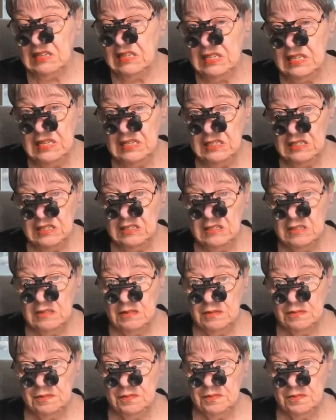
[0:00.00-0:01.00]
least,
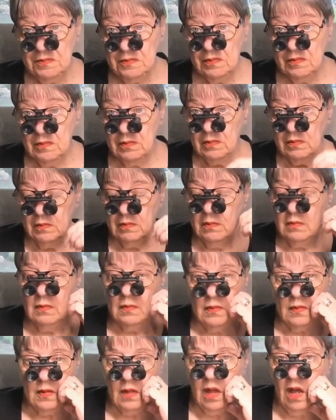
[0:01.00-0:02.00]

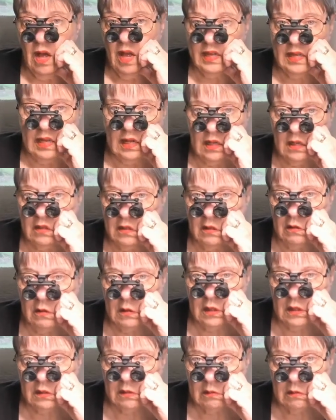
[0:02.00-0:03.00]
I can't do
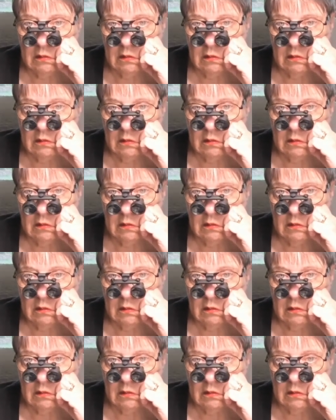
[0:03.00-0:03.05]
it.